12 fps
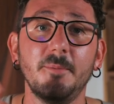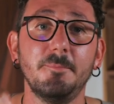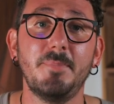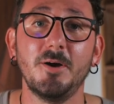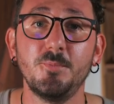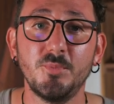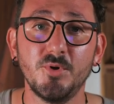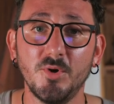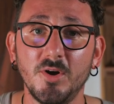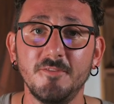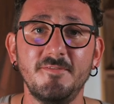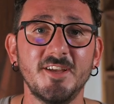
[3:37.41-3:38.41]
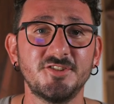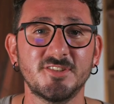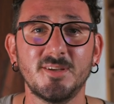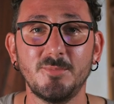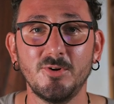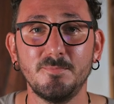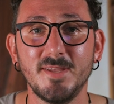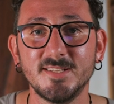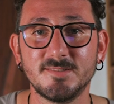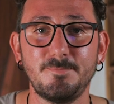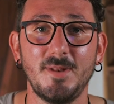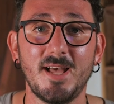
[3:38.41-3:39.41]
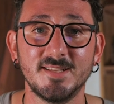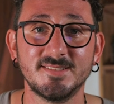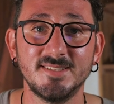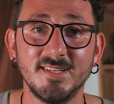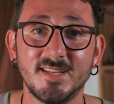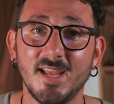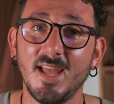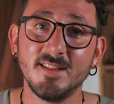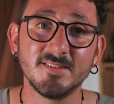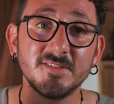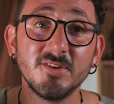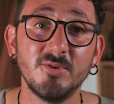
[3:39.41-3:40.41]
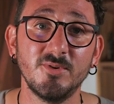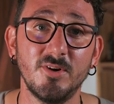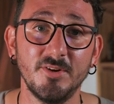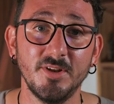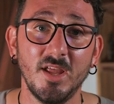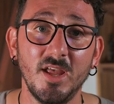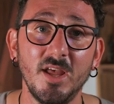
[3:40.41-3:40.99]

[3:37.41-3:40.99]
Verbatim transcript: bamboo, vegetable-based plastic and so on.